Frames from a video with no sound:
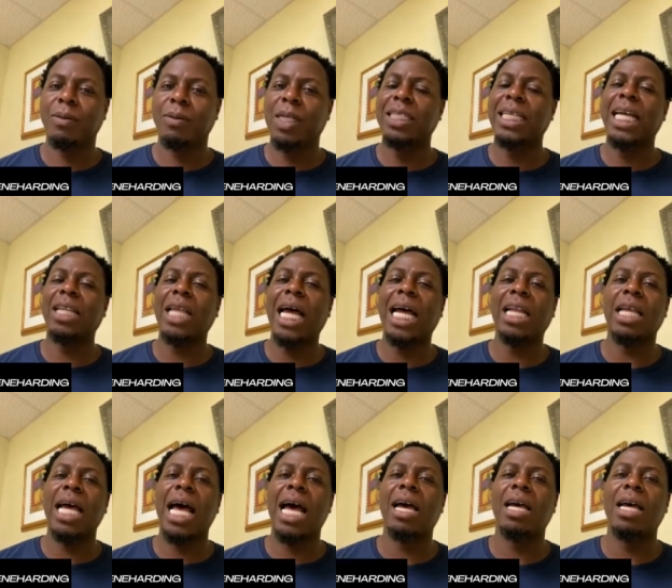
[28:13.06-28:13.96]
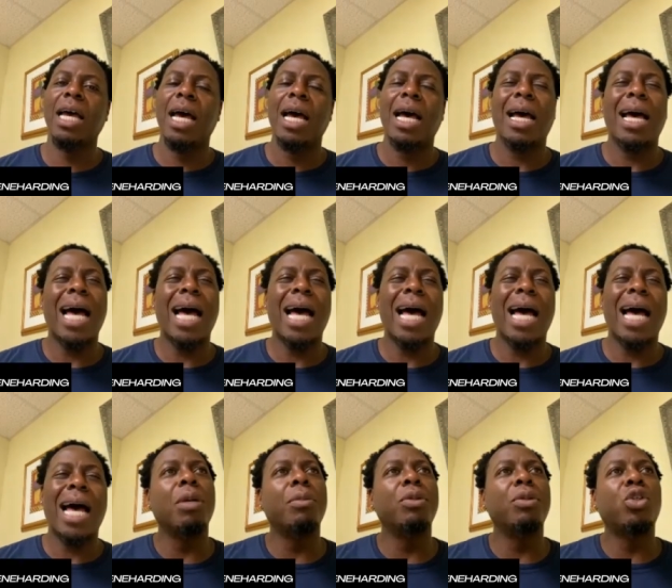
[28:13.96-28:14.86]
Because I don't
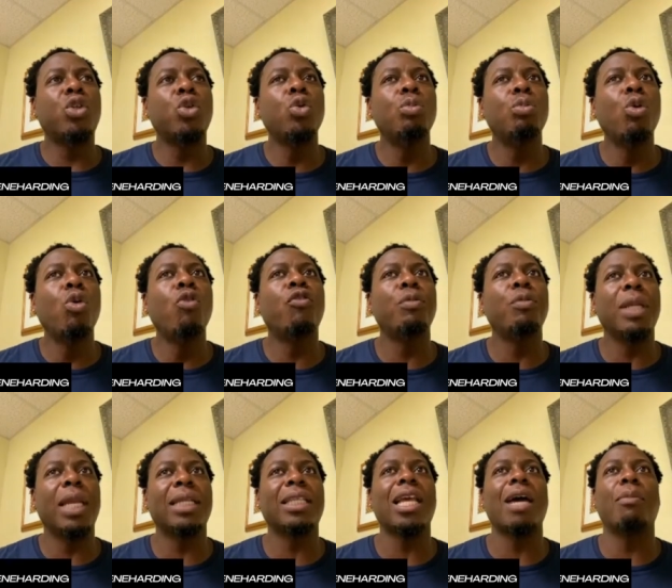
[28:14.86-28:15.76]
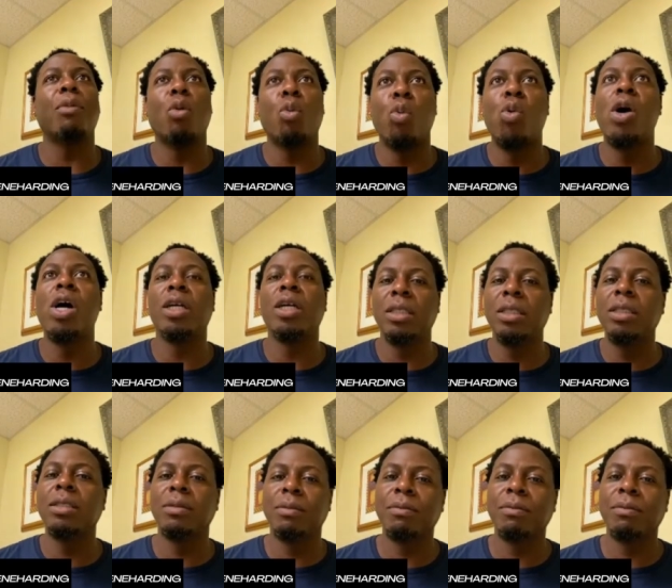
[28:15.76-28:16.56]
remember two moving me like that, but one.